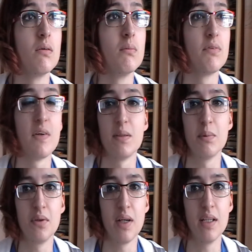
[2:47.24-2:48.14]
my friends have
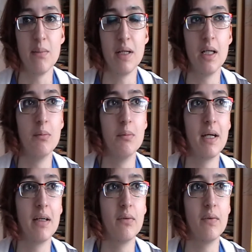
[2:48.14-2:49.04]
been great. They've been helping me
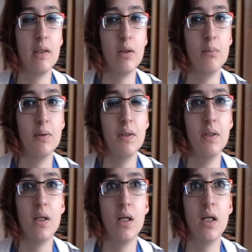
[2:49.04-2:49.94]
out and all that lot, but
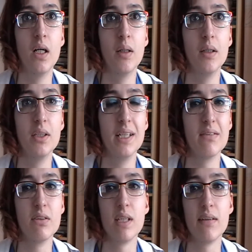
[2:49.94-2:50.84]
uh, yeah, I
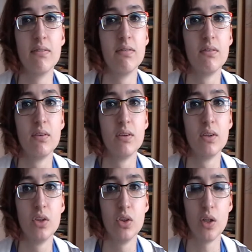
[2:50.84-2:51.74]
just have
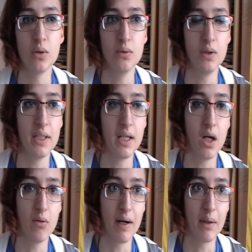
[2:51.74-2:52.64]
struggle. Like
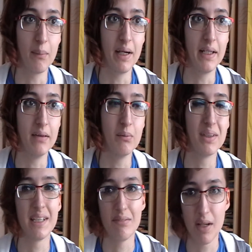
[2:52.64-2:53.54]
I ran away. Well, I
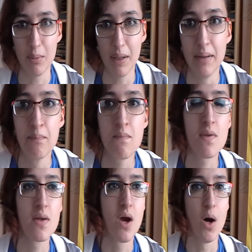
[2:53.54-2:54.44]
say ran away.
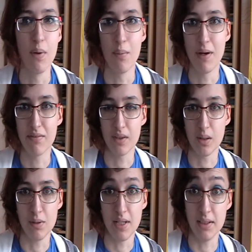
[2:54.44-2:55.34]
I went away for a
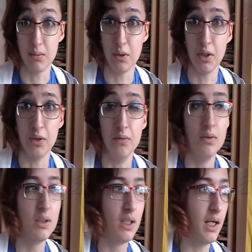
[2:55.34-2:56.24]
couple of days on my own,
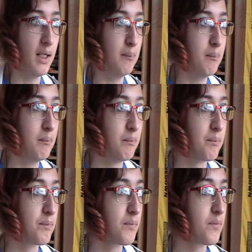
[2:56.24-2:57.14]
um,
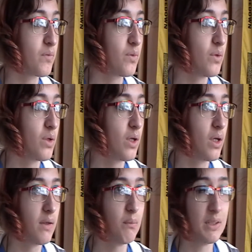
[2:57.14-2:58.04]

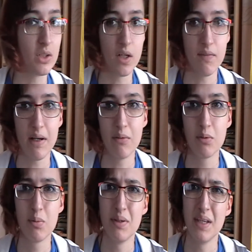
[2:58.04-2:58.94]
which kind of
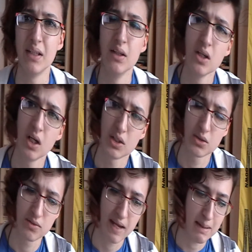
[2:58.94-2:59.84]
helped. But then I
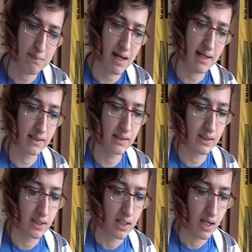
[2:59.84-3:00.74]
sort of came back,
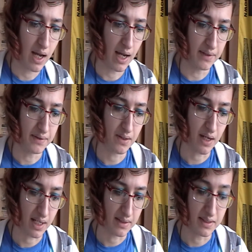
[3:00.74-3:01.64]
and I
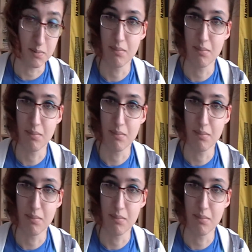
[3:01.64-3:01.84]
had this